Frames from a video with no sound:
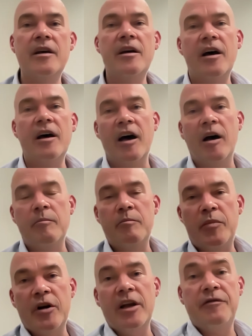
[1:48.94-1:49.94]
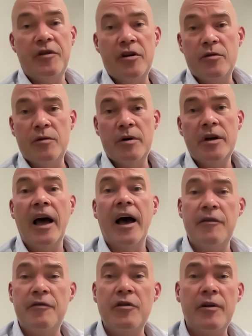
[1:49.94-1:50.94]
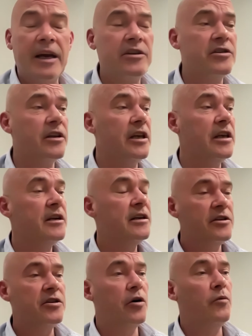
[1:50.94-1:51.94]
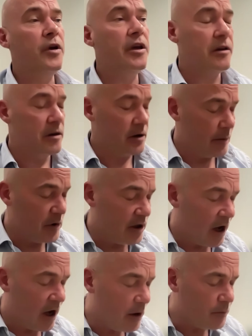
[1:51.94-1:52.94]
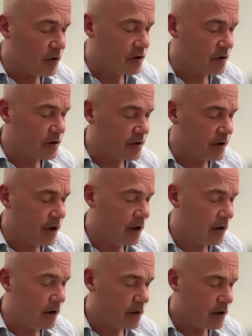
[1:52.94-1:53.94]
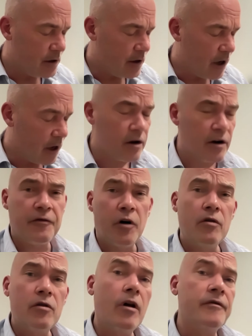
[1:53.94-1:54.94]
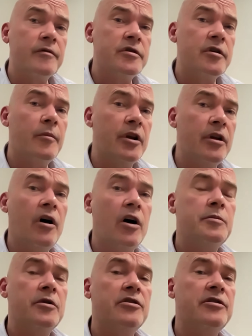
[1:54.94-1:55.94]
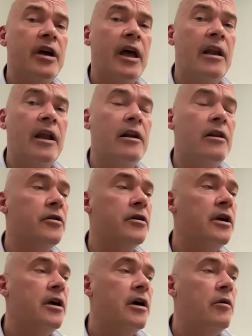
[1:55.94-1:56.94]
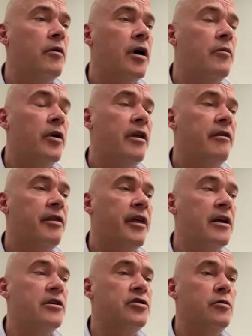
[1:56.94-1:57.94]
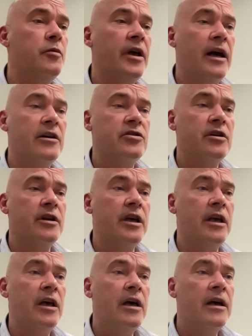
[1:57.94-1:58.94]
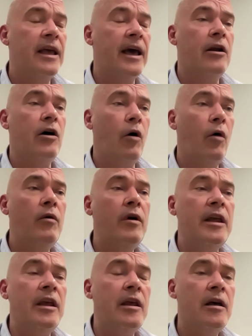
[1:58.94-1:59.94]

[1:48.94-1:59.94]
Um, but if you, yeah, if you actually, so we, I mean, the hype is also here. I got a phone call from somebody in the hospital saying, like, look, well, what do you think? Should we actually get only